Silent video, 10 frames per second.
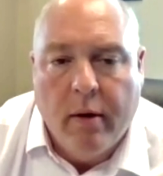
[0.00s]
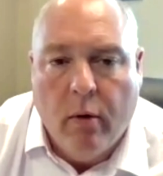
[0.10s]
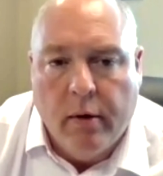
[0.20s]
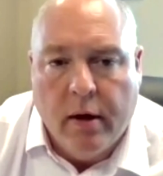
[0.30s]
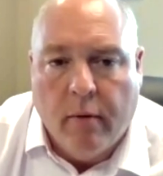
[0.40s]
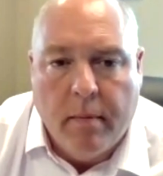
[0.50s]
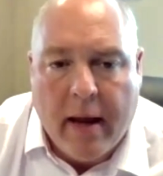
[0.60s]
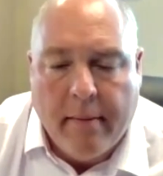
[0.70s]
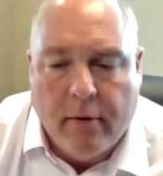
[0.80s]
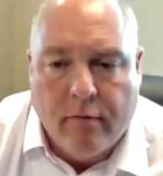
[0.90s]
we will, you
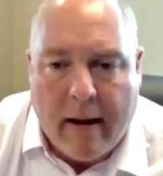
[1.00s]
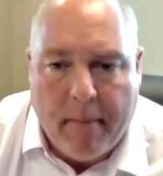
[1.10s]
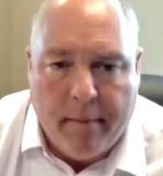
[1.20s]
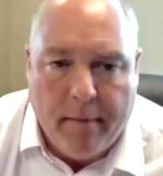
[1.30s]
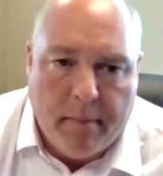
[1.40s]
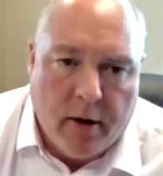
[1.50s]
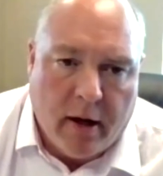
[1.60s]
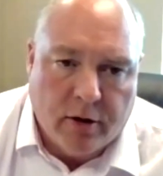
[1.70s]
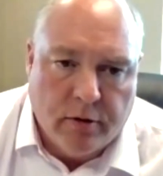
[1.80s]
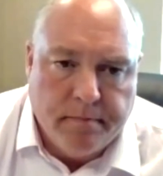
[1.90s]
know, be able to ramp up the
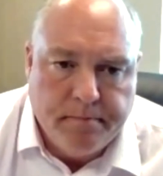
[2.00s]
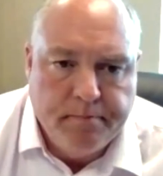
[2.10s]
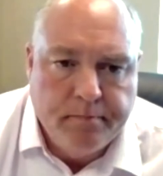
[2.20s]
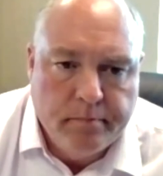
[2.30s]
production.